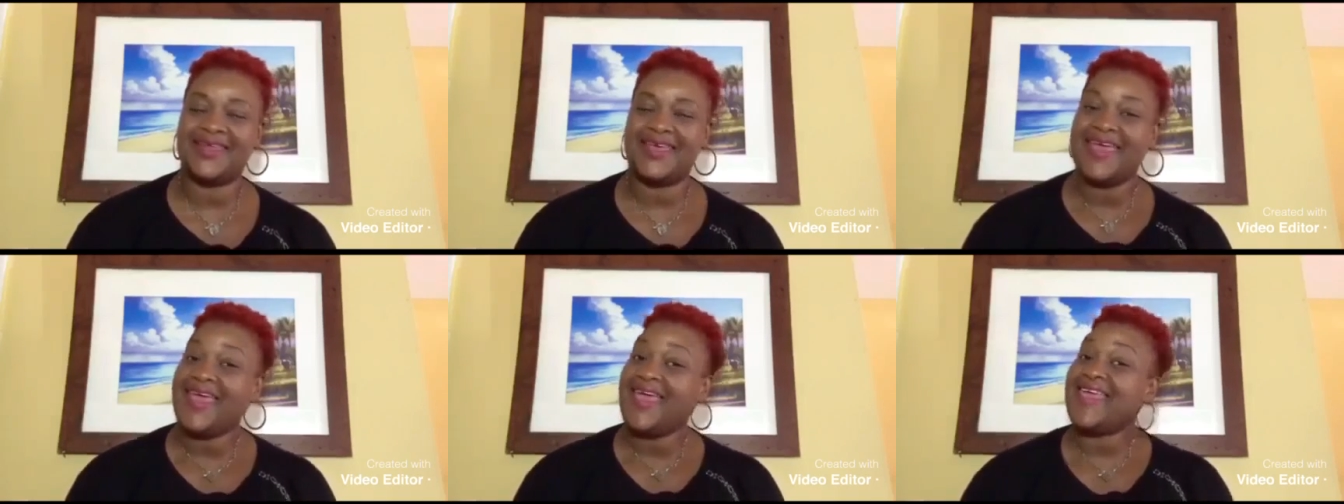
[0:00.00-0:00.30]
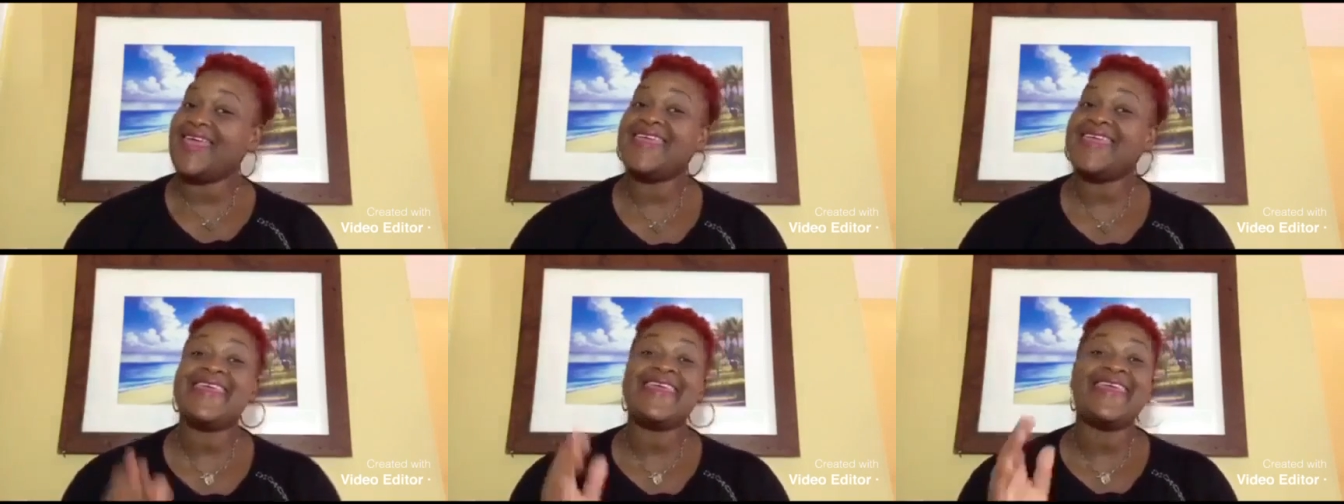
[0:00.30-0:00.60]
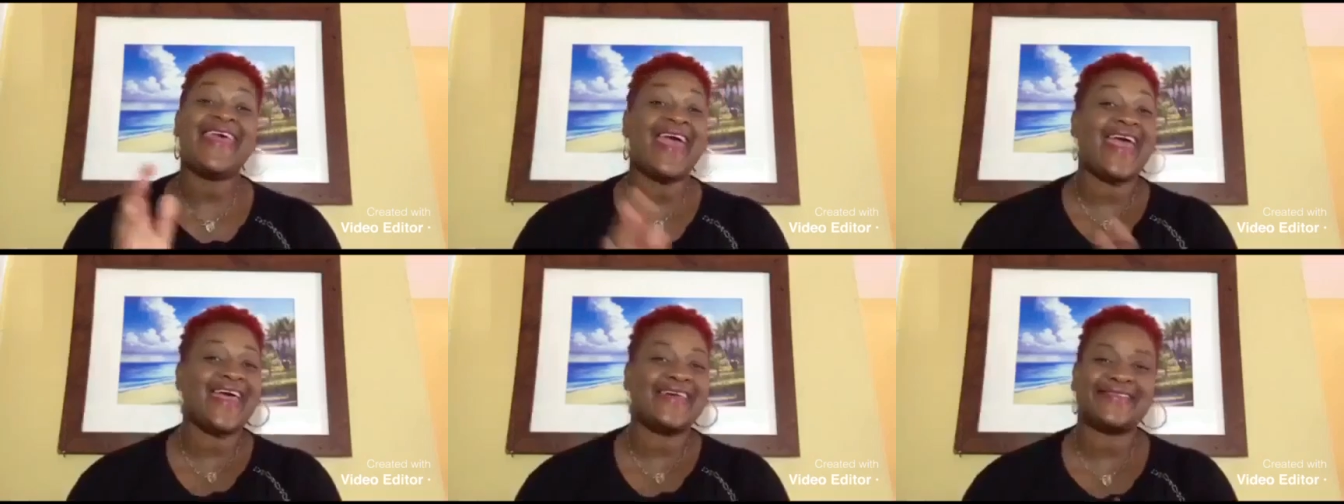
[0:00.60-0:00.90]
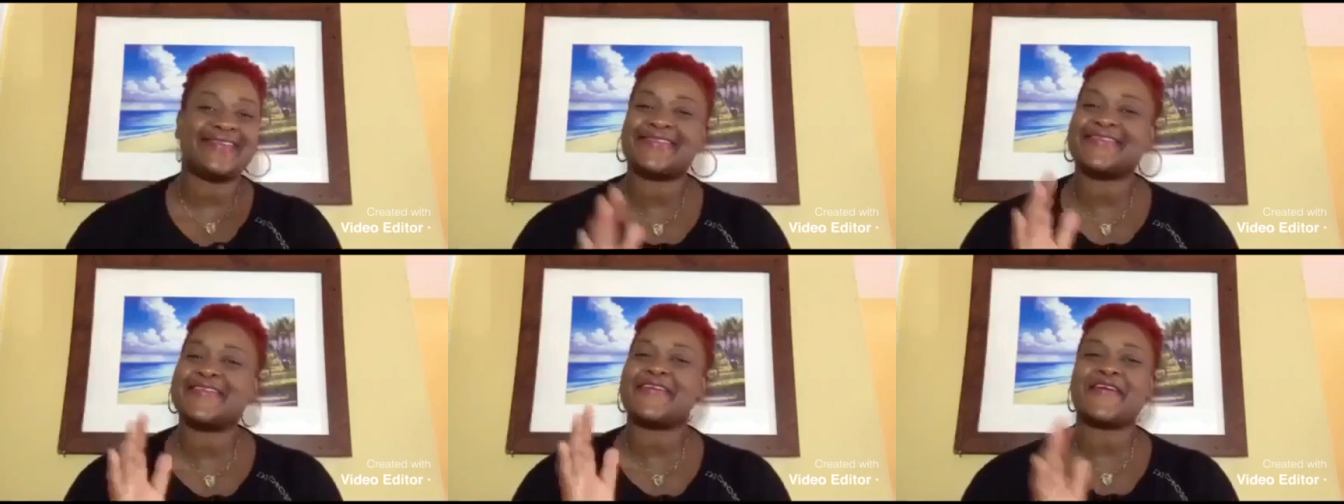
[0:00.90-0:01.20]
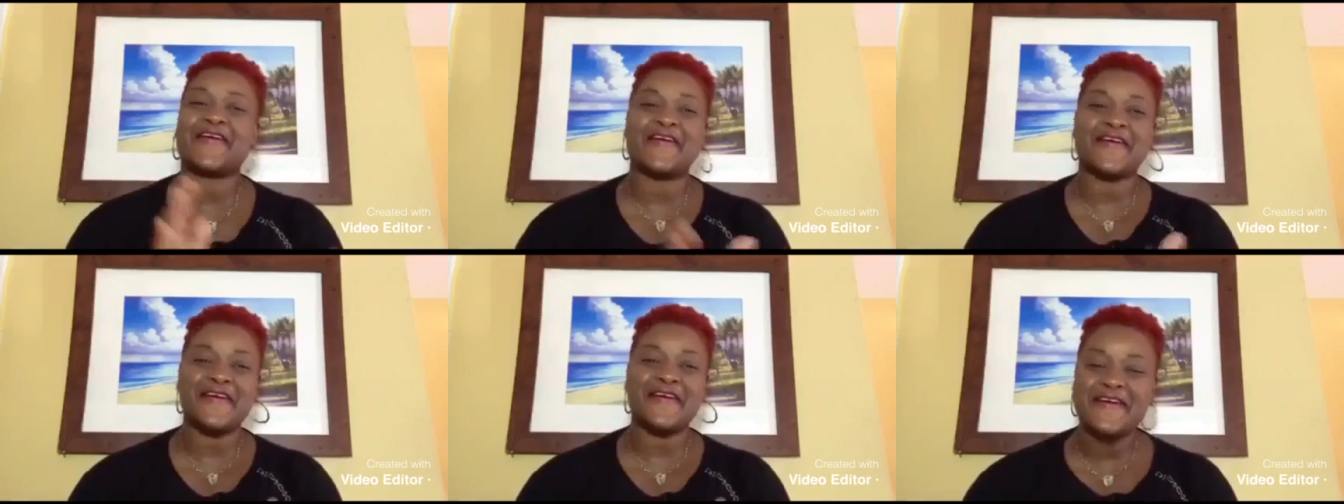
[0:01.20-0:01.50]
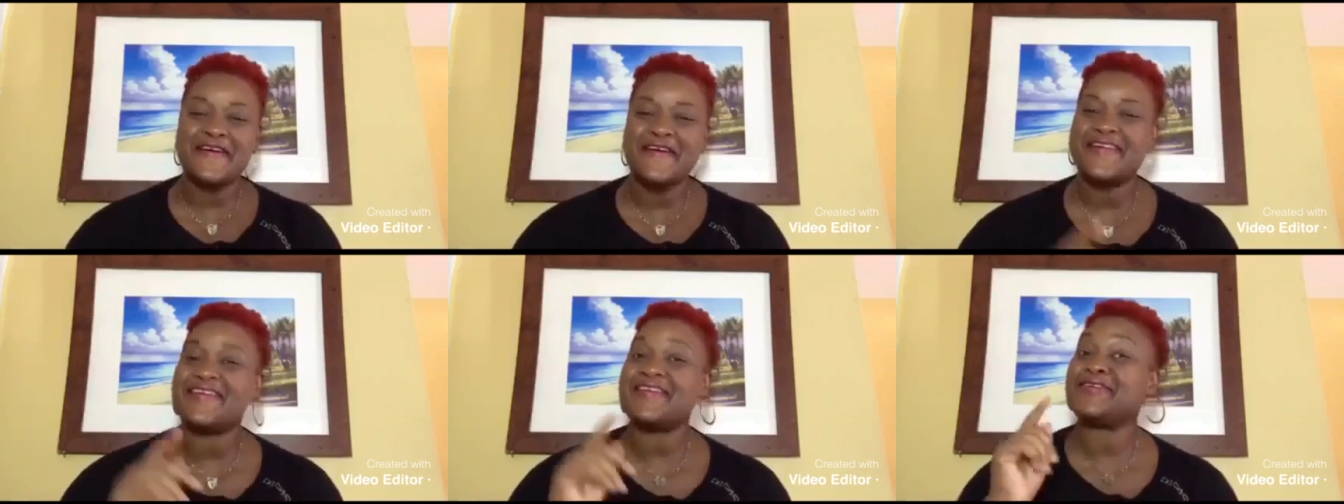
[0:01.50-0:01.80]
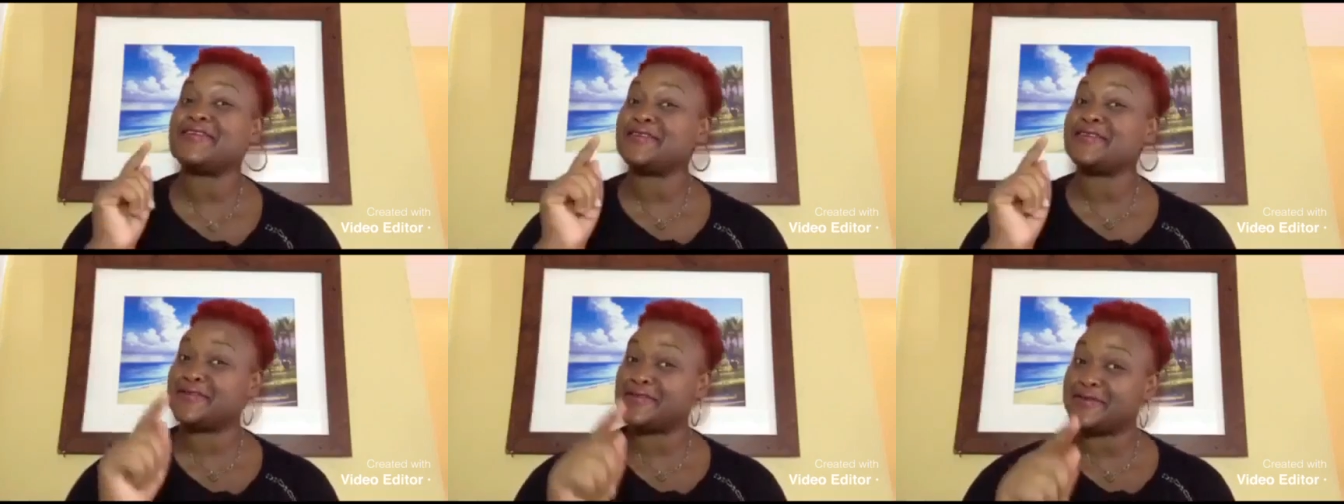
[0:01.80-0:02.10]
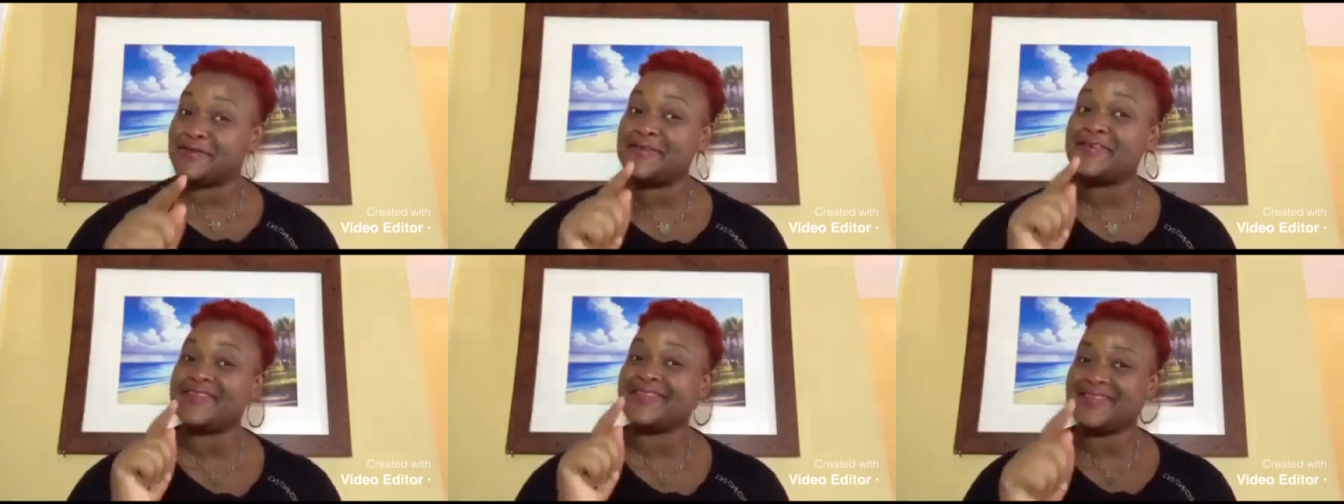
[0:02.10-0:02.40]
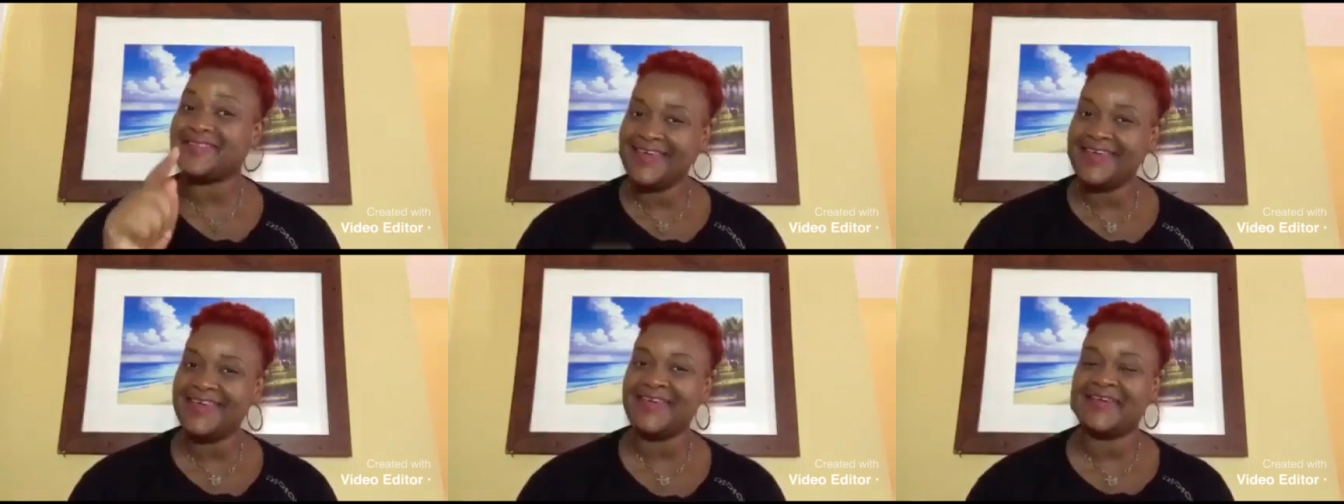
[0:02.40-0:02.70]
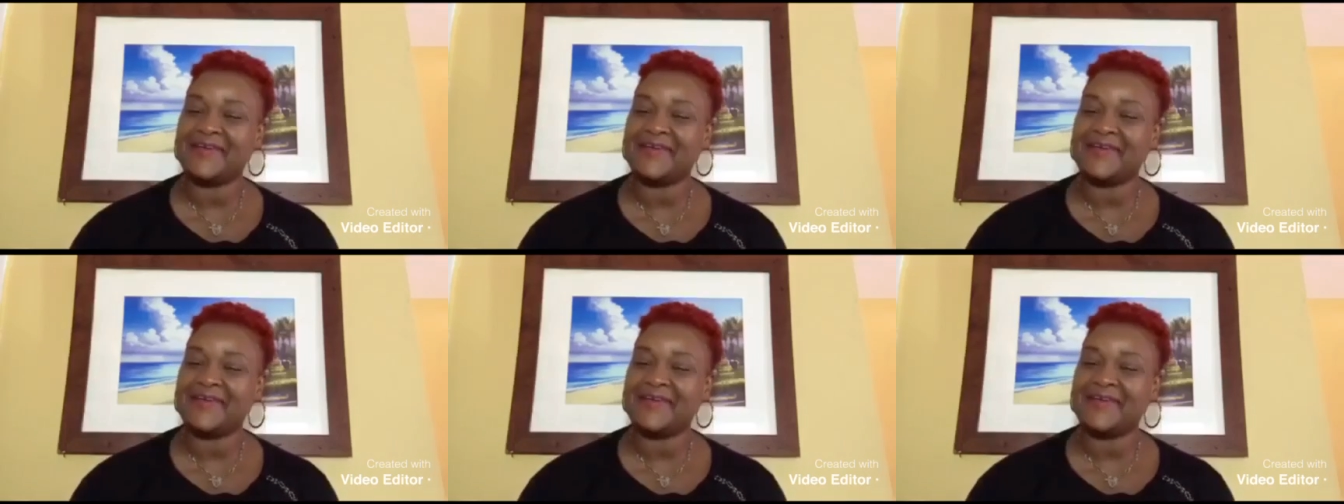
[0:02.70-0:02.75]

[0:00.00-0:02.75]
Yes, girl, do you think?